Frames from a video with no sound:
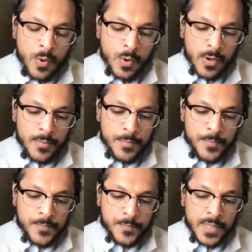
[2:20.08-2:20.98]
or
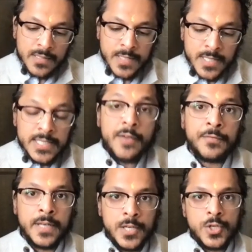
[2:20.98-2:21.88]
is the
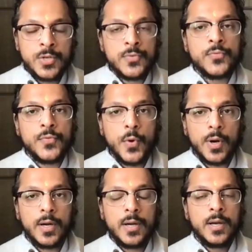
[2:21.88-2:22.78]
definition
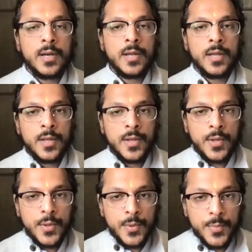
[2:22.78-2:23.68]
for,
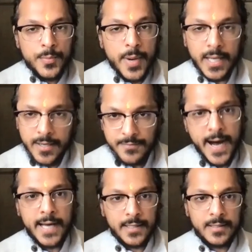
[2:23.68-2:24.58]

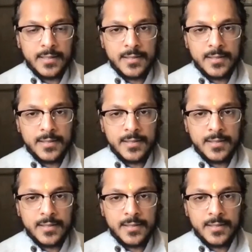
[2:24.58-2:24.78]
Bhagavan.